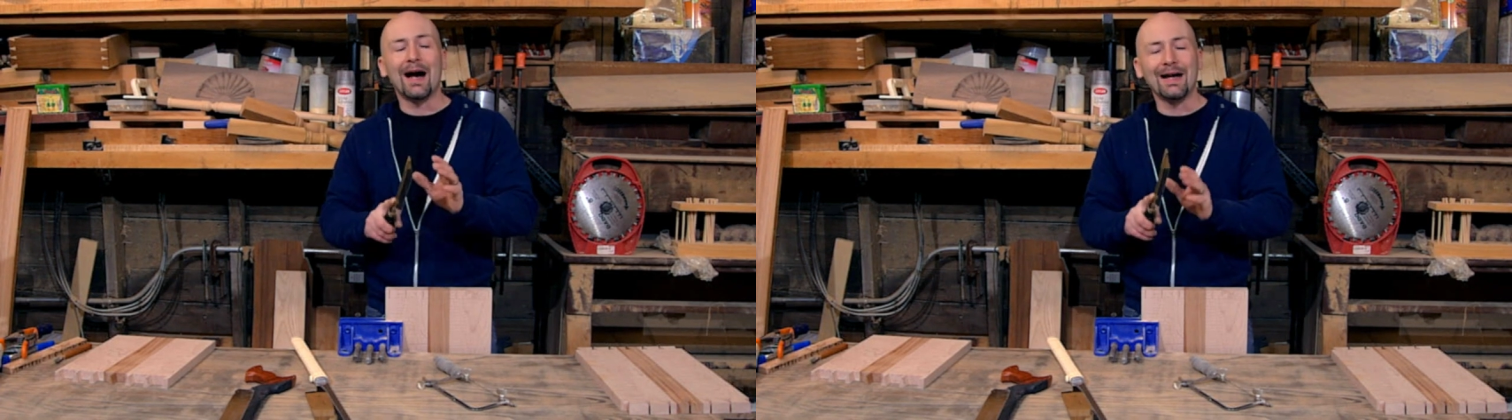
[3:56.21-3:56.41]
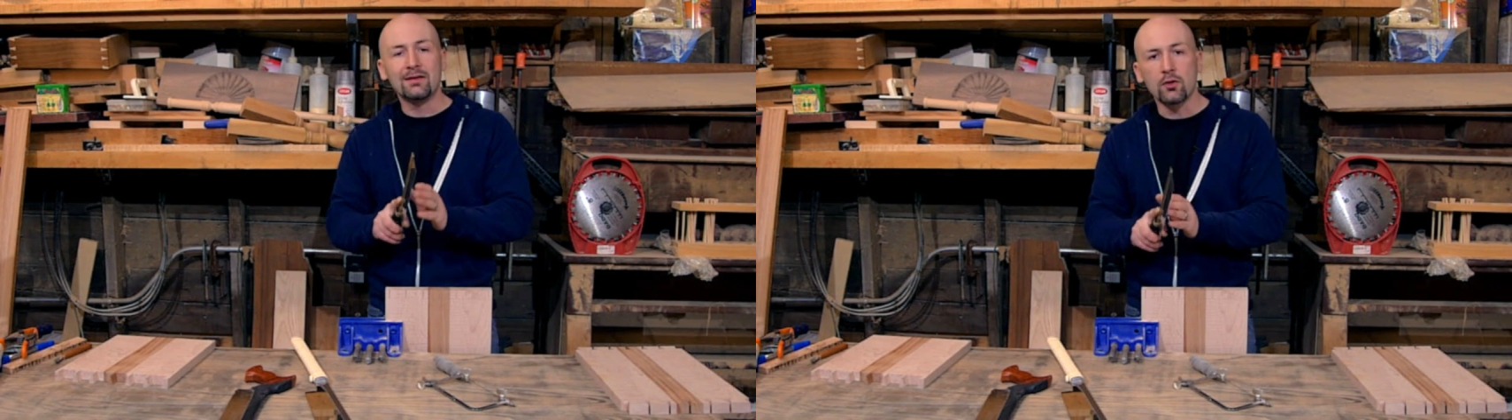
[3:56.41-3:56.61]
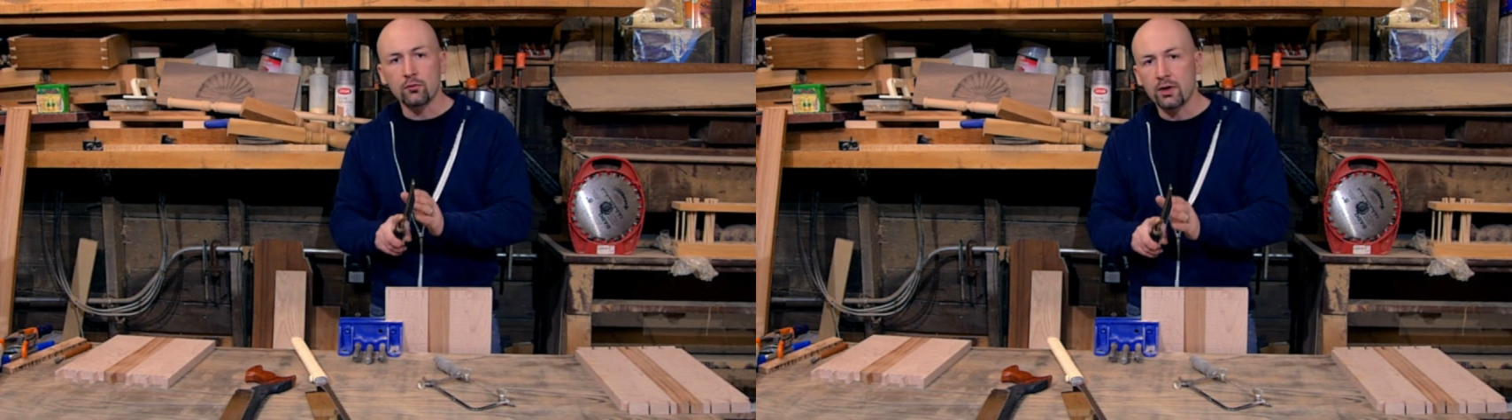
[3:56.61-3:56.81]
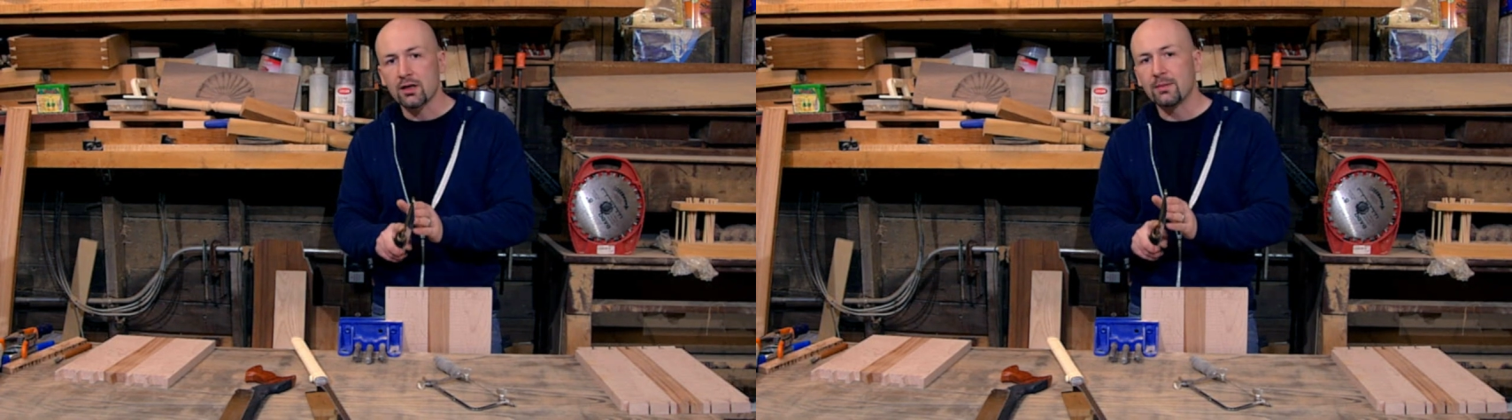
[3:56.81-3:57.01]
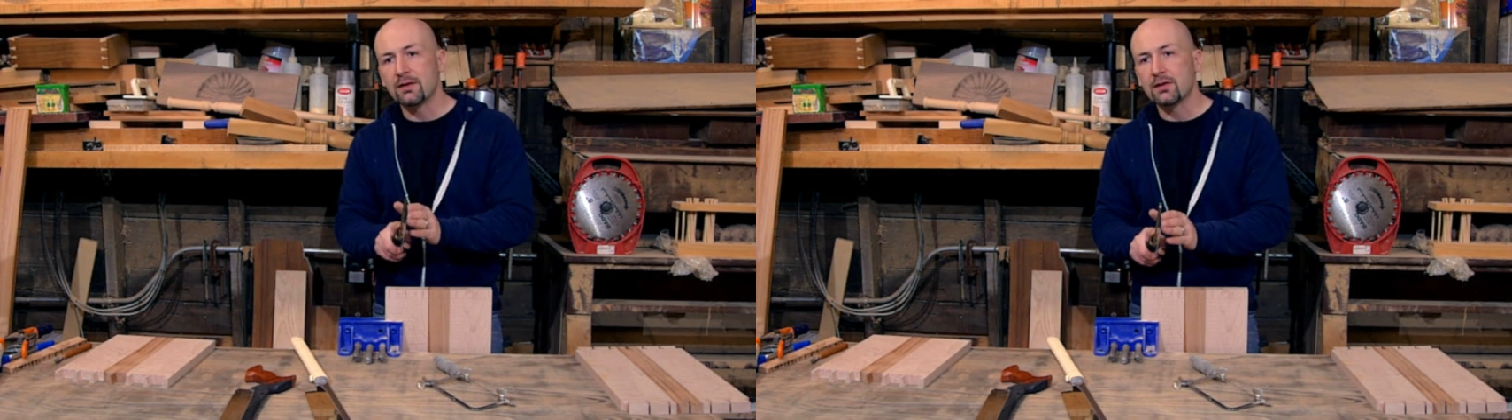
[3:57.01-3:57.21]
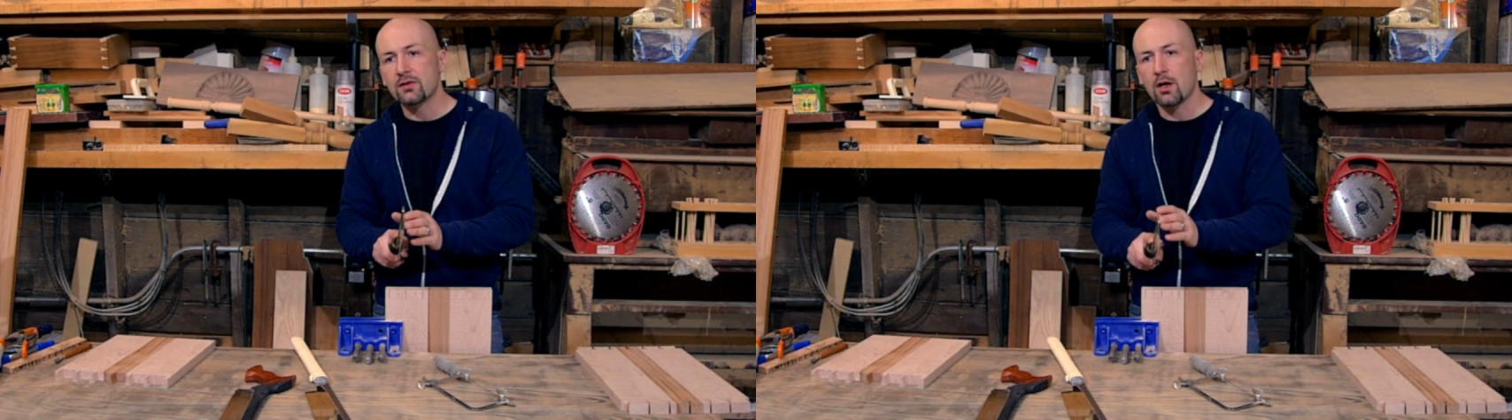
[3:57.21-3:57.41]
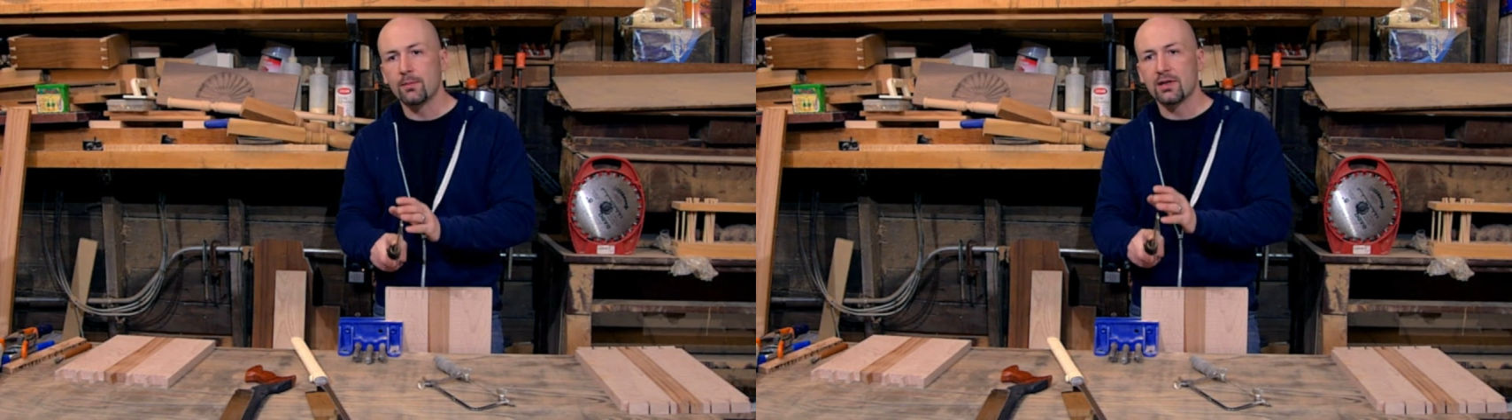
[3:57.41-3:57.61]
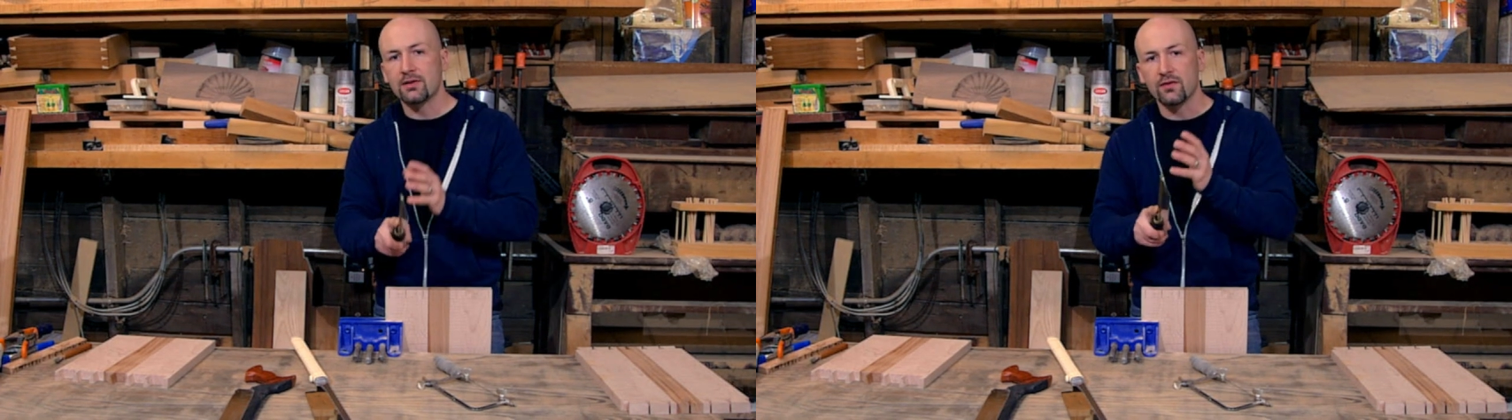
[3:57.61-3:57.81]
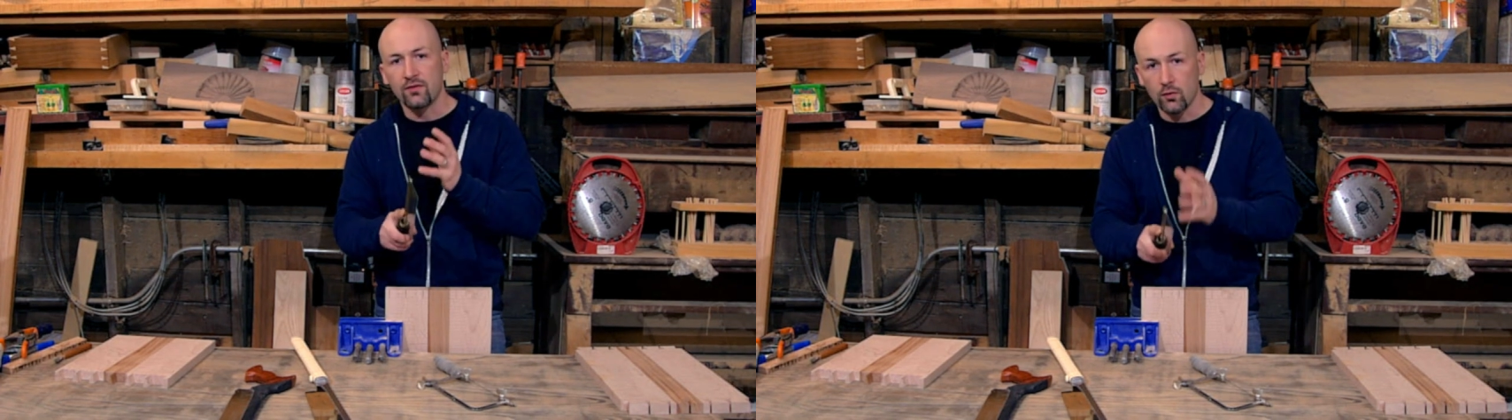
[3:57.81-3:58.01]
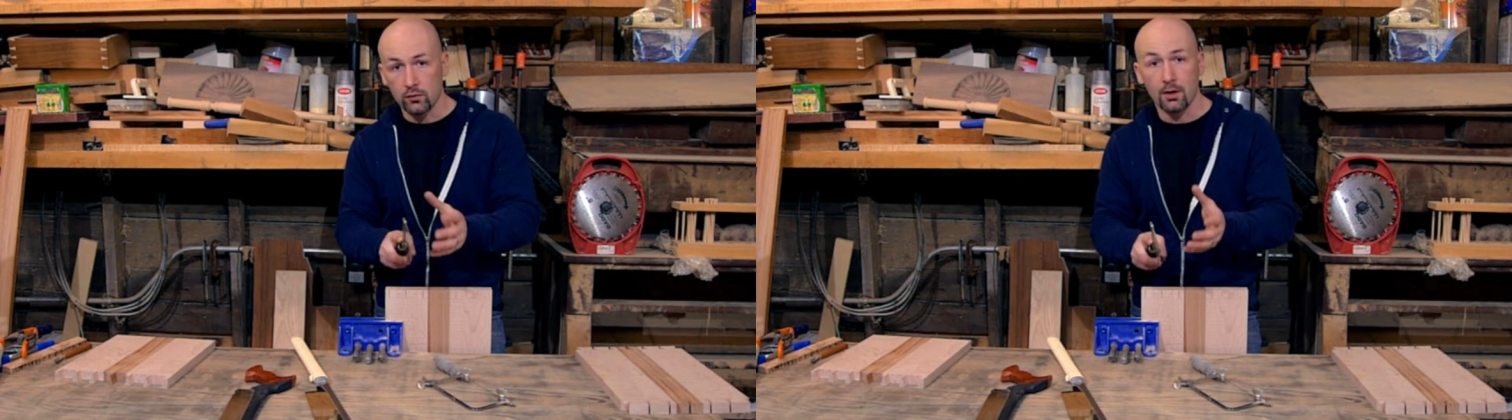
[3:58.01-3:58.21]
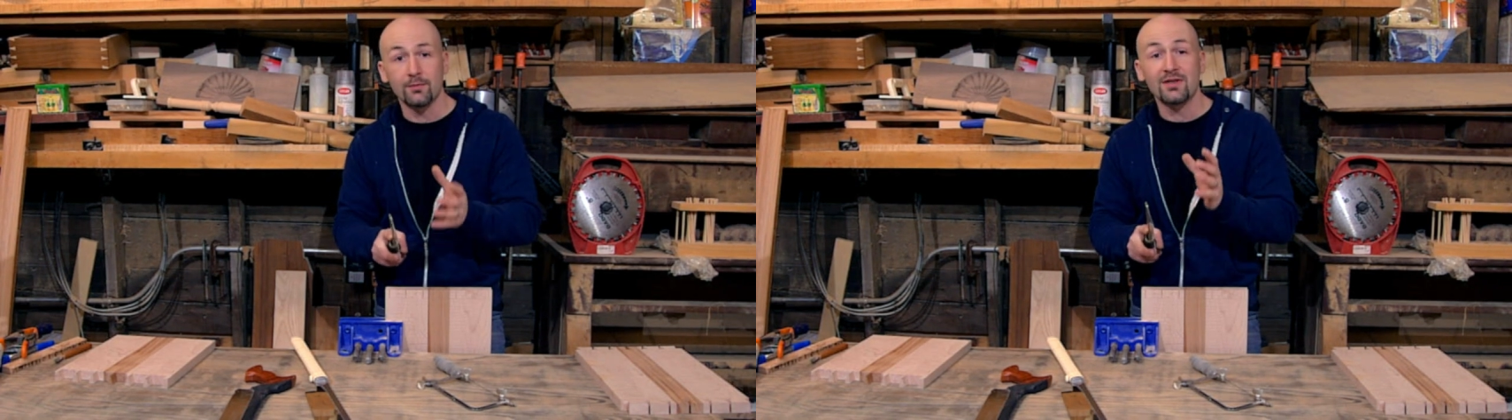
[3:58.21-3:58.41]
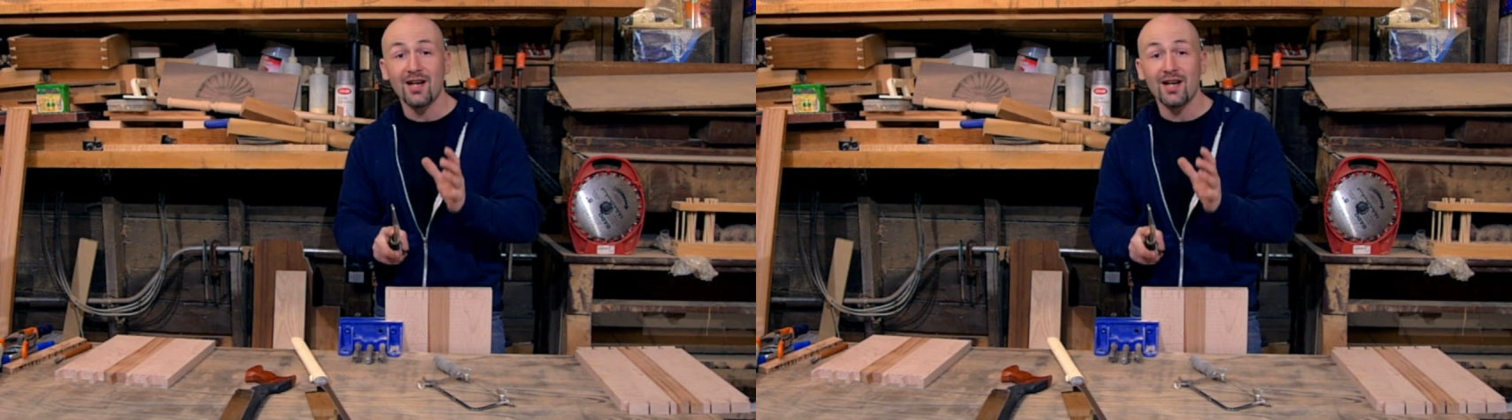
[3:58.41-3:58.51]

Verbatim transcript: I don't recommend this saw because your forearm